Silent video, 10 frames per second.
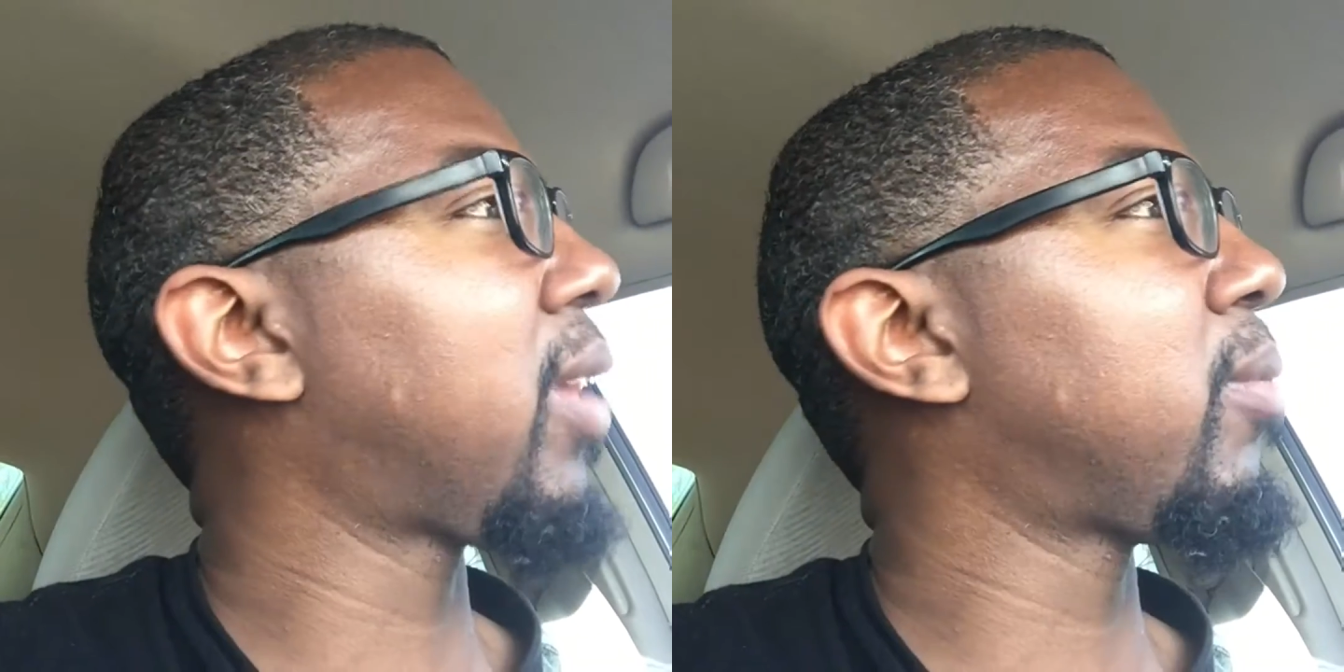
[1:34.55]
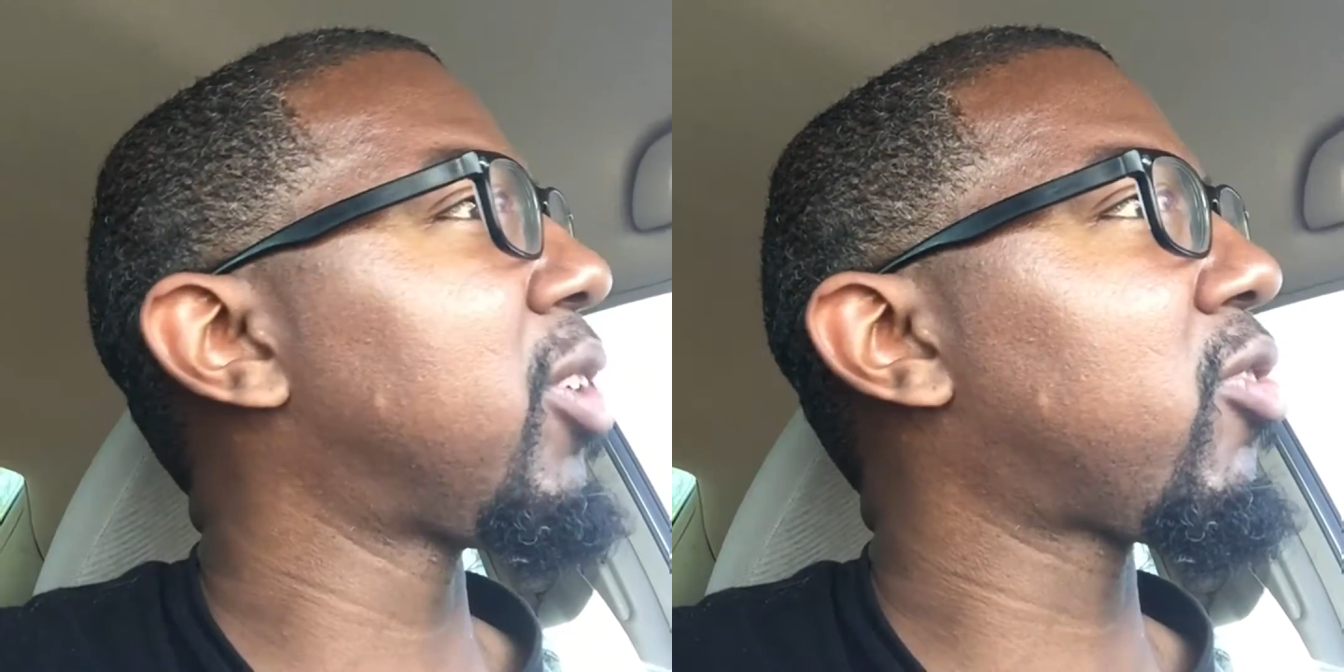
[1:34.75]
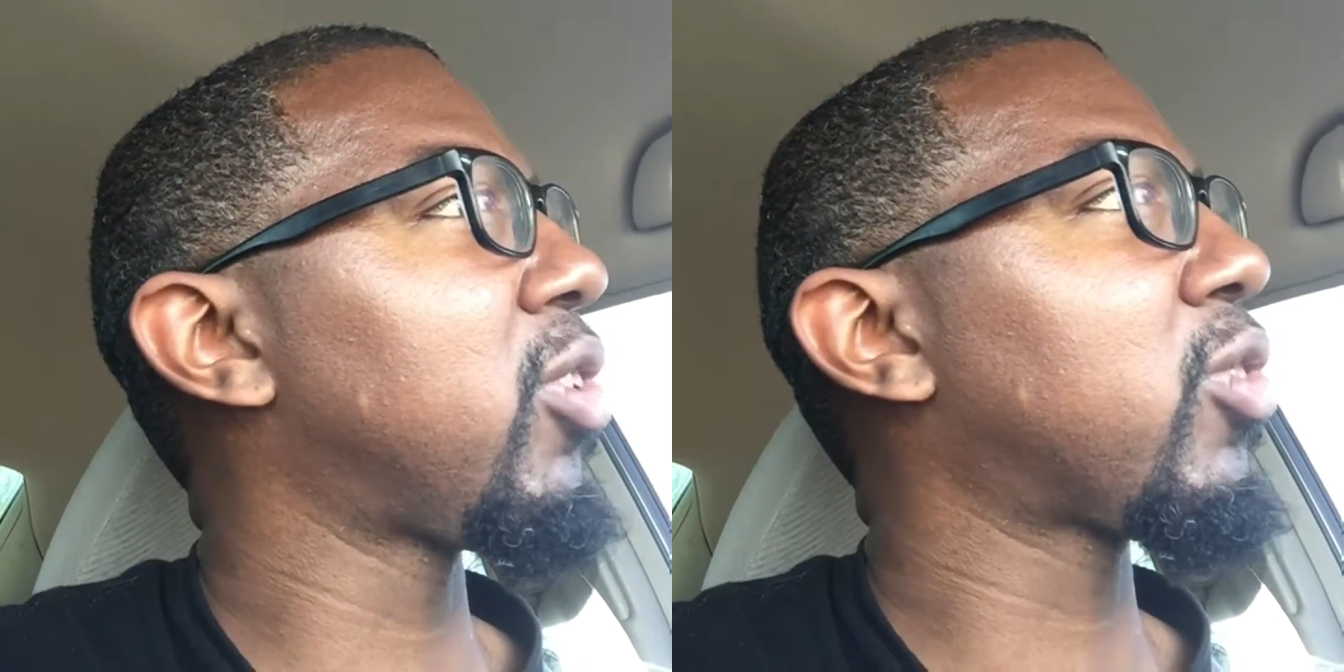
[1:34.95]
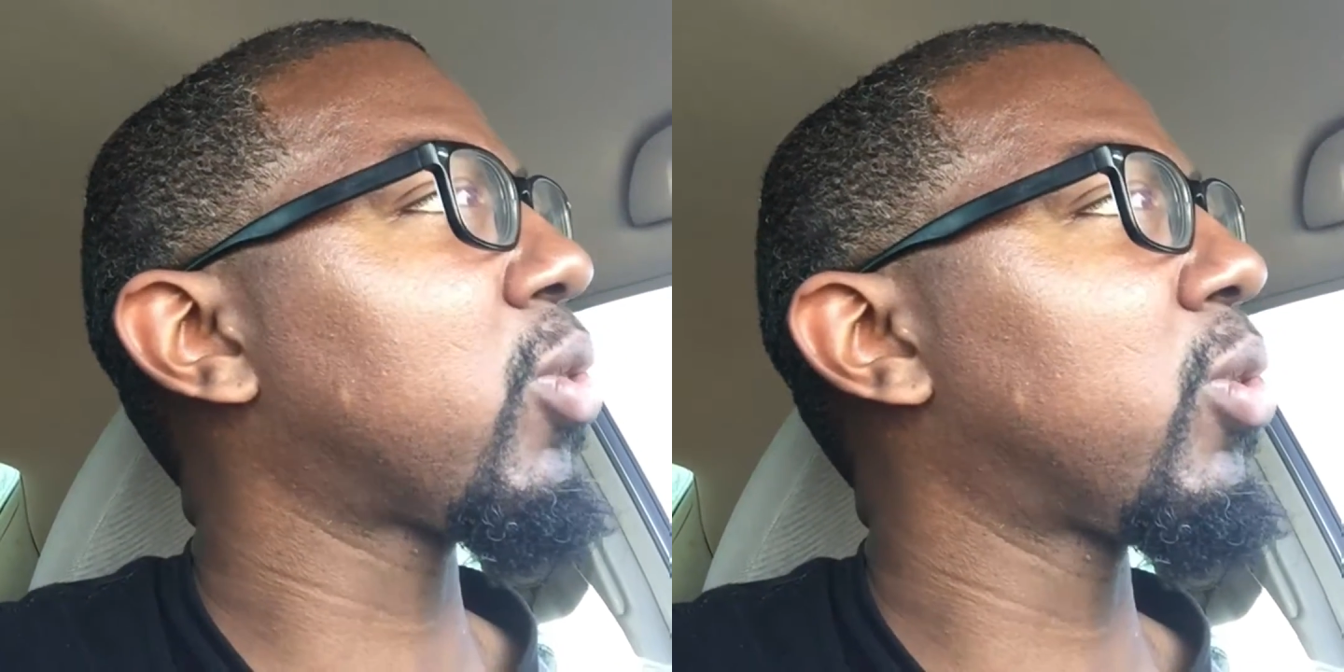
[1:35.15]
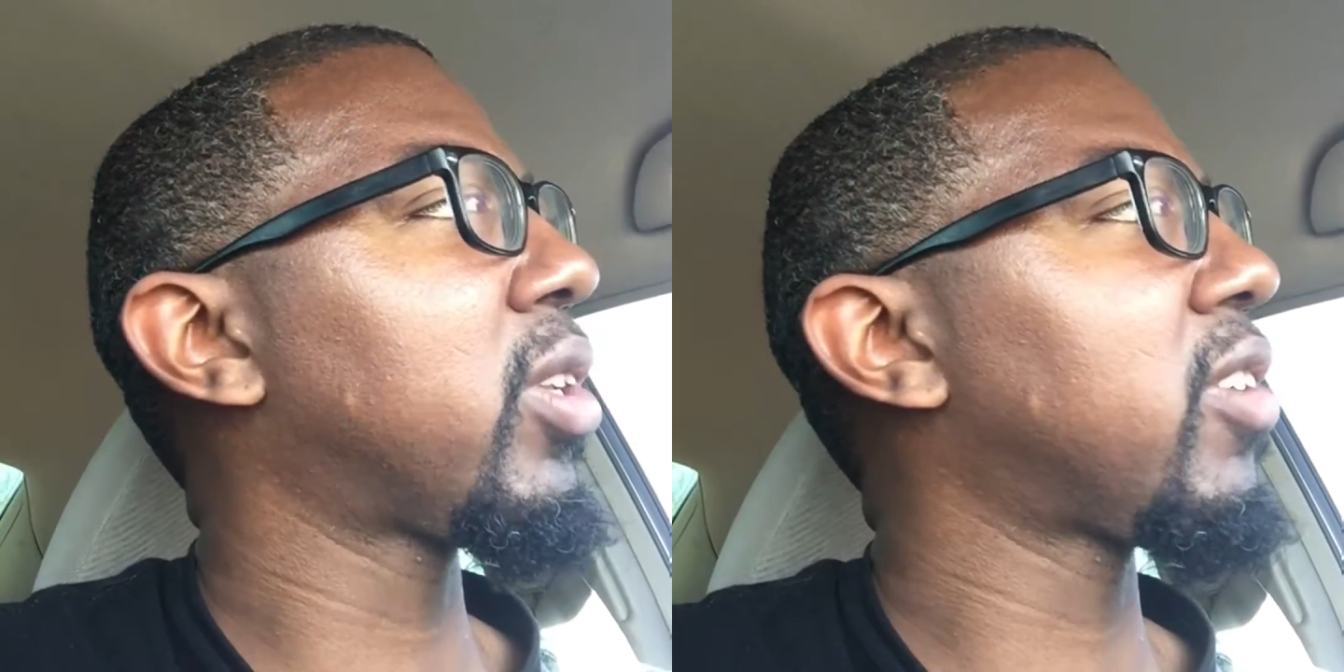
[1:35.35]
Elementary
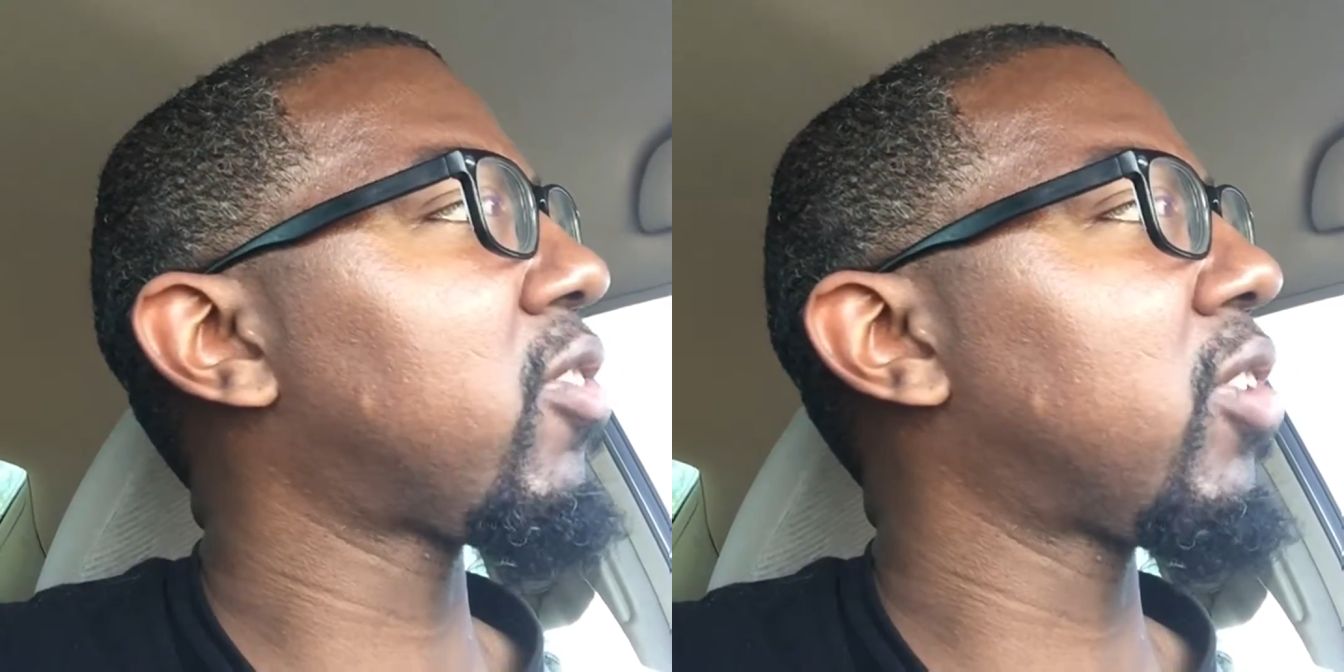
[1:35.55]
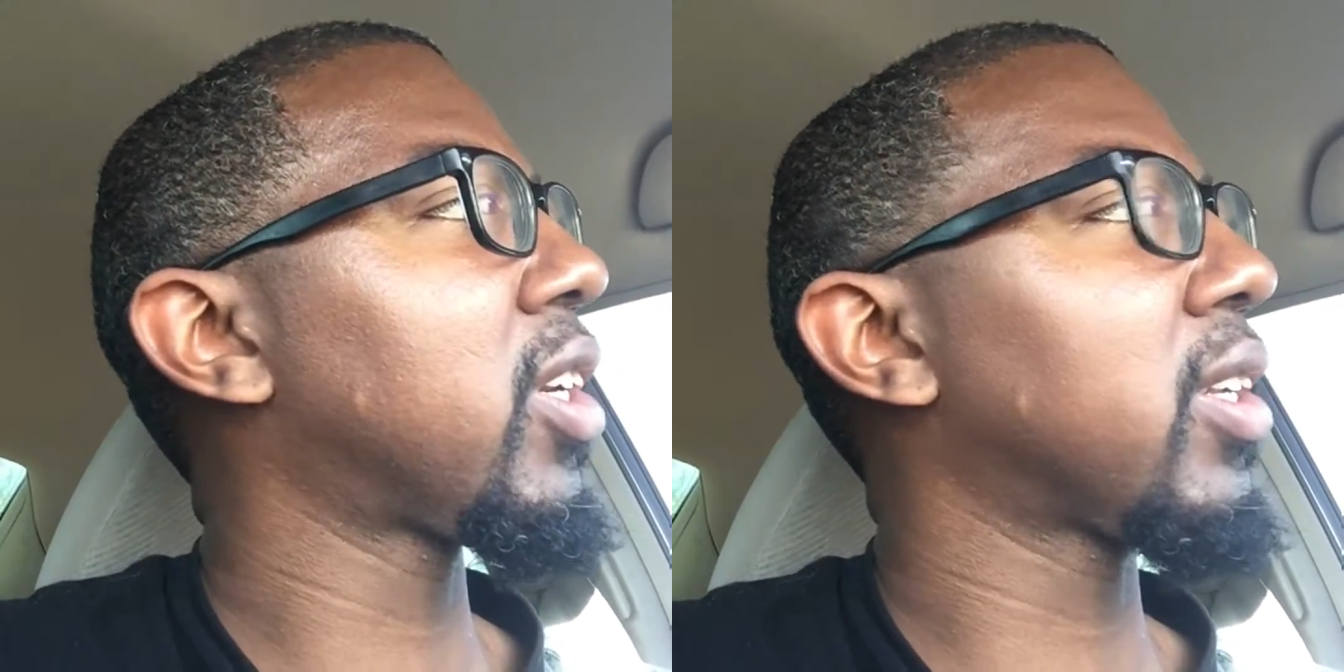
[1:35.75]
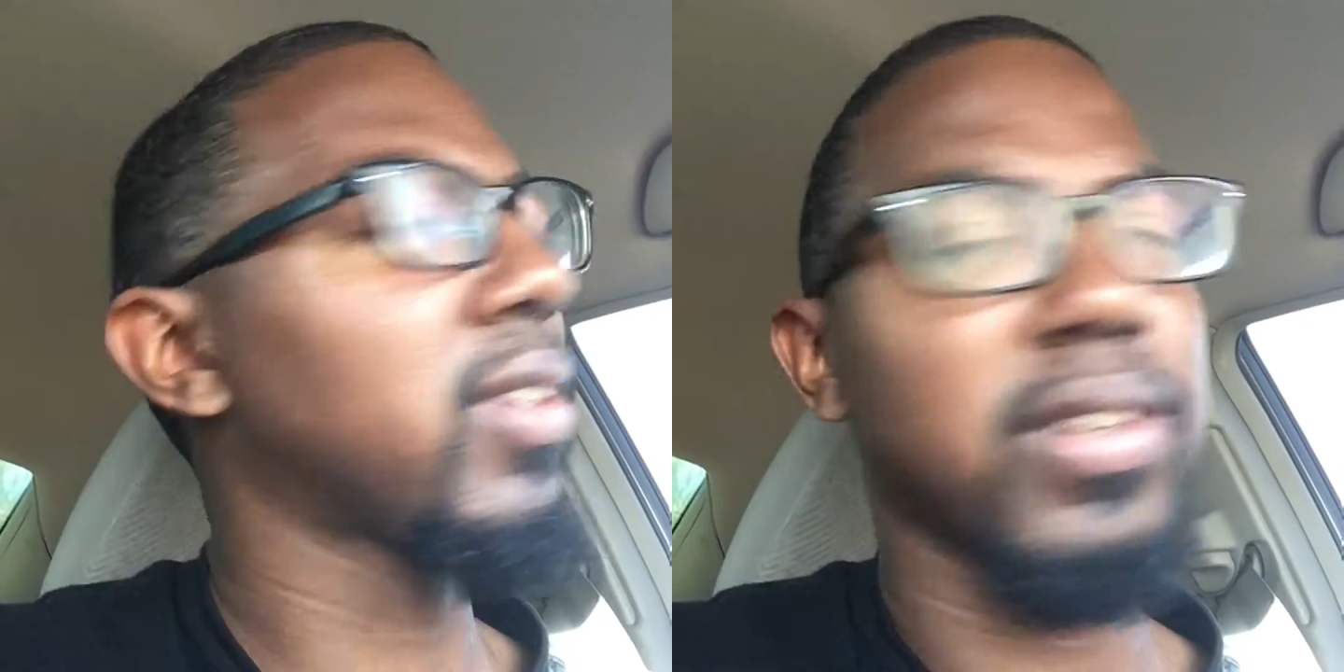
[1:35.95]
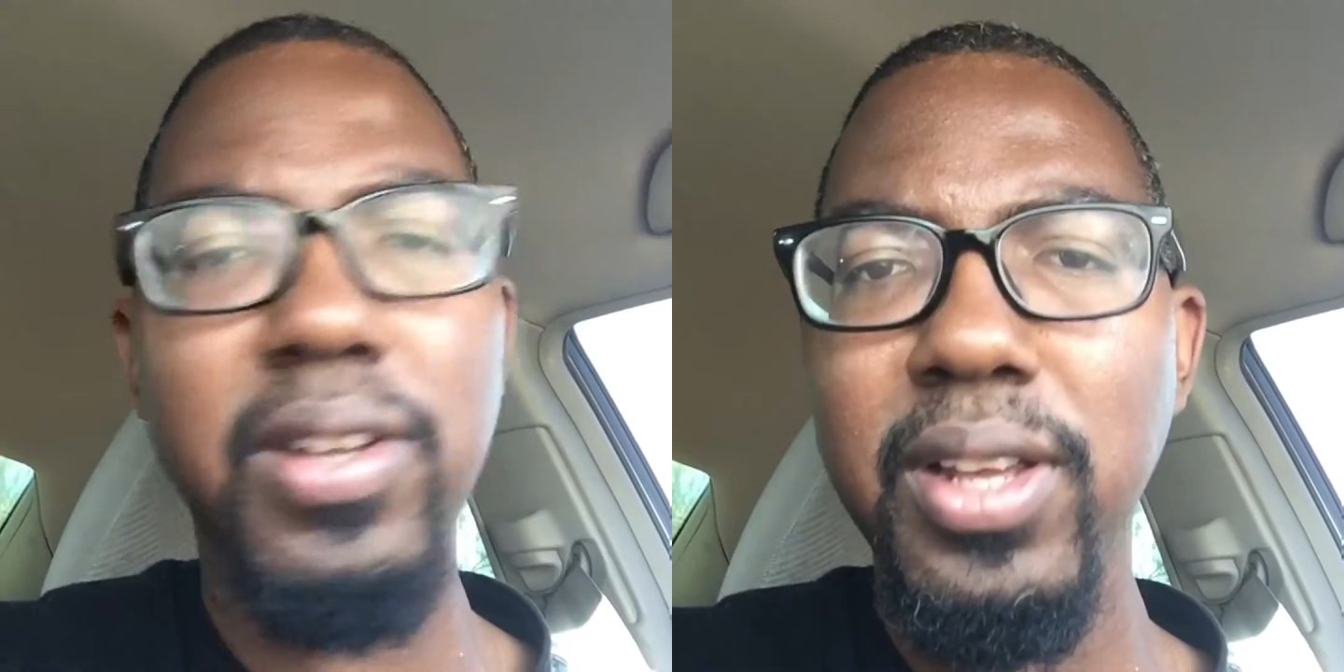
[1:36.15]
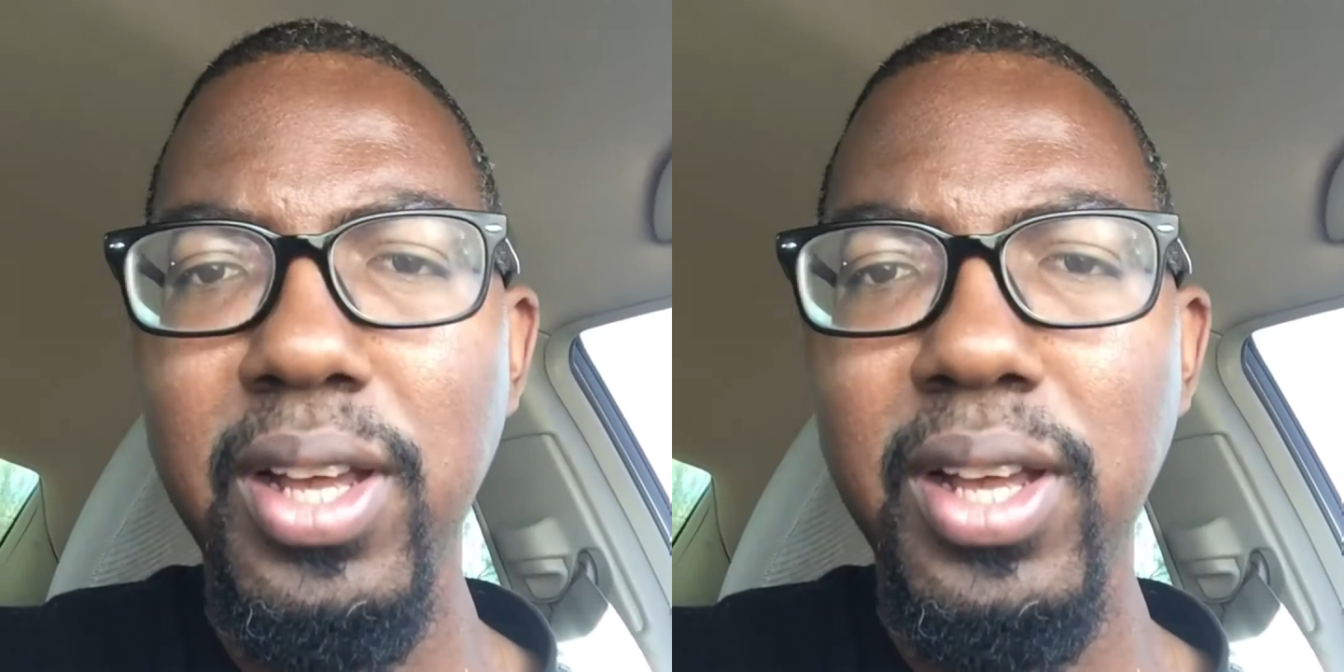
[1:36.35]
School District.